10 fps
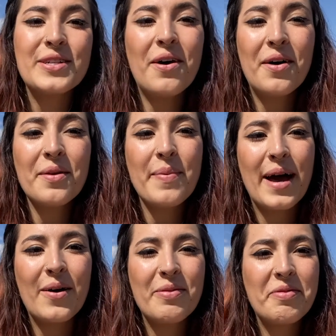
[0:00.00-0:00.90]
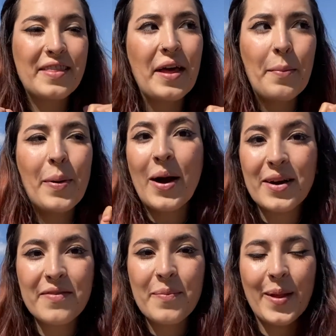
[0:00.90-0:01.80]
all about the part
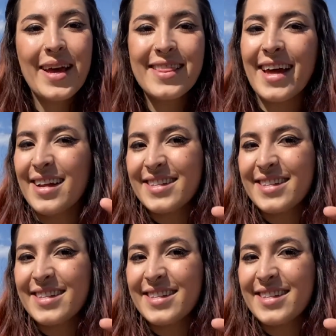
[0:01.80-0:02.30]
of the plant that is